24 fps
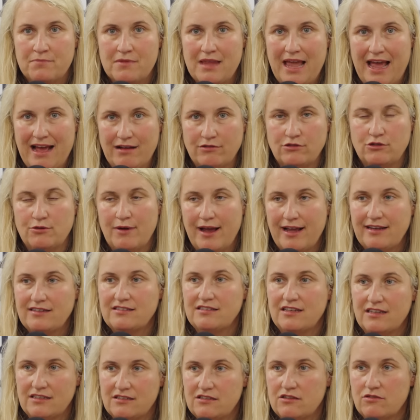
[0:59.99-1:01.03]
how to
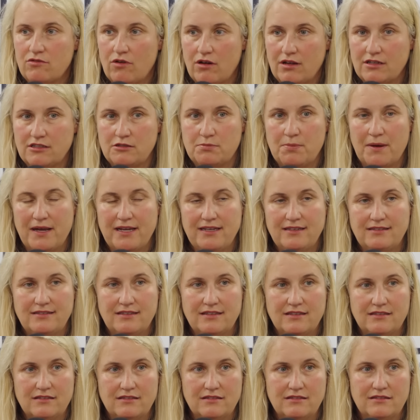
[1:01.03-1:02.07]
access the right
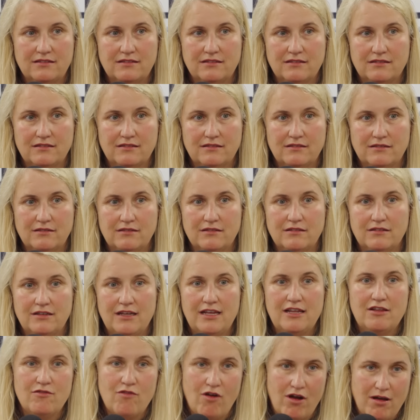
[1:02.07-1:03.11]
spaces
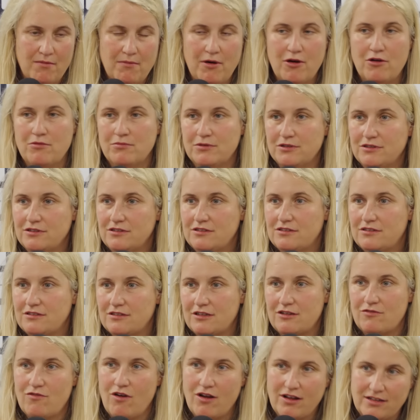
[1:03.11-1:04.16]
in the right moments
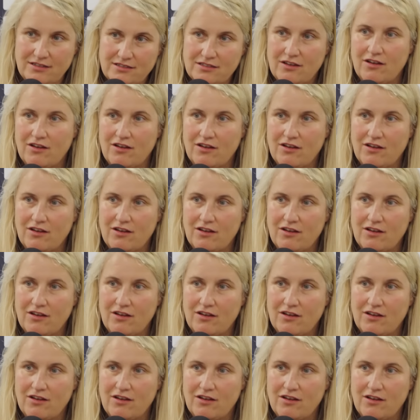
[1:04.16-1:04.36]
at the right